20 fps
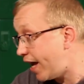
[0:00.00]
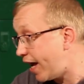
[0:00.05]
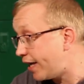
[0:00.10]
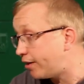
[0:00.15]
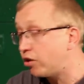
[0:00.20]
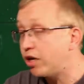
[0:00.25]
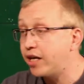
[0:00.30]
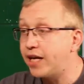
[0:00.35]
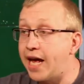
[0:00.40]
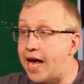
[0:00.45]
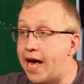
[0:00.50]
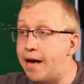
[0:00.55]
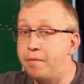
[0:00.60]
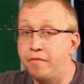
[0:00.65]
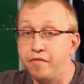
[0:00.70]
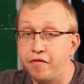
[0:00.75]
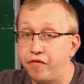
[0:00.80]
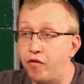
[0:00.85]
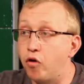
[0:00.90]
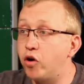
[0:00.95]
the head on a
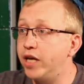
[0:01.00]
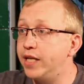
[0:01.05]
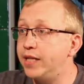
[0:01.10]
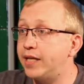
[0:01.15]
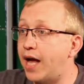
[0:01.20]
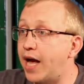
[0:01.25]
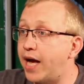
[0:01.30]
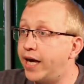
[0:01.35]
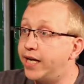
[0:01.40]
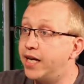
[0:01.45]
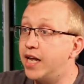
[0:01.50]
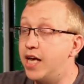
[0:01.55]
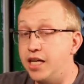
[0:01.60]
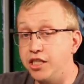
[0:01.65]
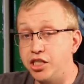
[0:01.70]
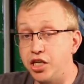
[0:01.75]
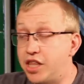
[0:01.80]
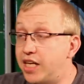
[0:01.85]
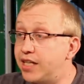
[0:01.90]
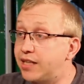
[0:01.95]
curb and fucking dying.
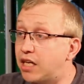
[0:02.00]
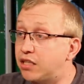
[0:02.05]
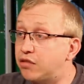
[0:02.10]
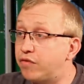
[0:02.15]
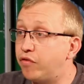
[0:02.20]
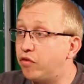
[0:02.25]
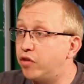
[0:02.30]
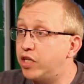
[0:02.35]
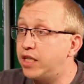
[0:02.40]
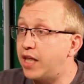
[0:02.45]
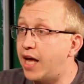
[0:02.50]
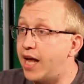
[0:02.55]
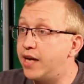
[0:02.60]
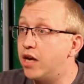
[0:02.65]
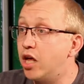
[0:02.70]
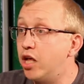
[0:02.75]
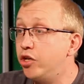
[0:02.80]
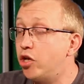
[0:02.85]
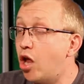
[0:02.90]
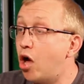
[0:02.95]
Yeah. Do you think that's funny then?